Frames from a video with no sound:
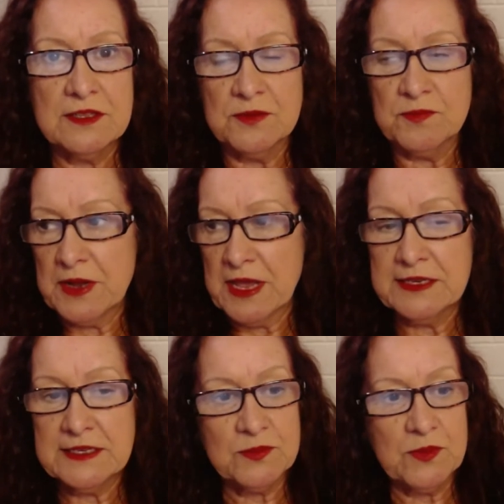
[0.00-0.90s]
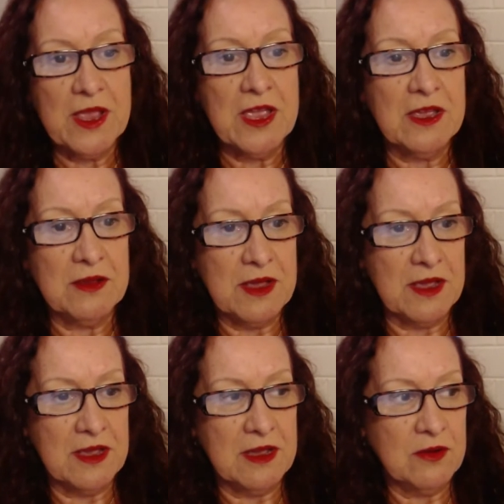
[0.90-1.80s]
the place
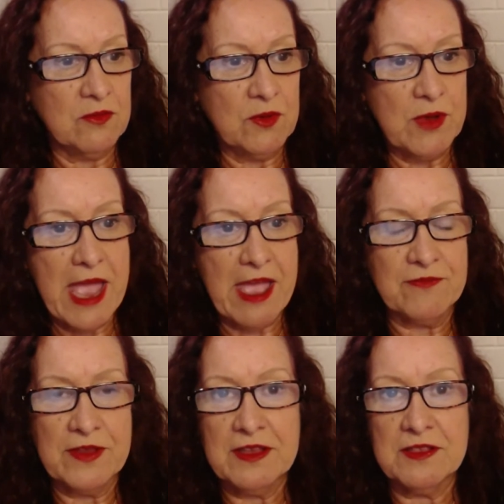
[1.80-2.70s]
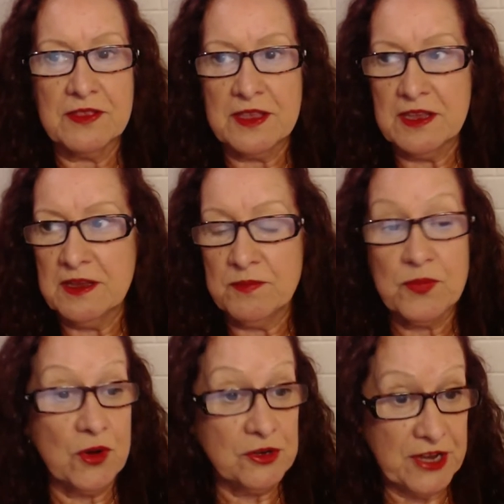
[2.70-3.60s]
where we were having the
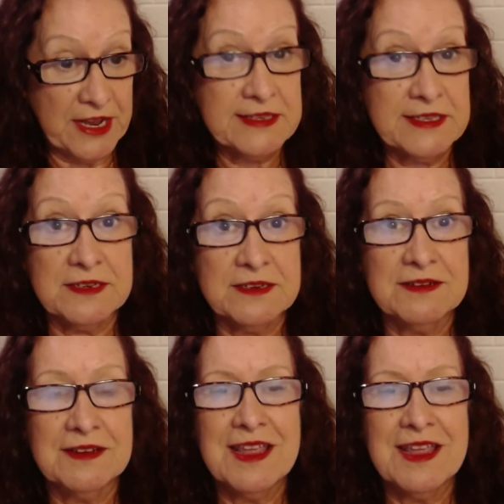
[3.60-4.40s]
protest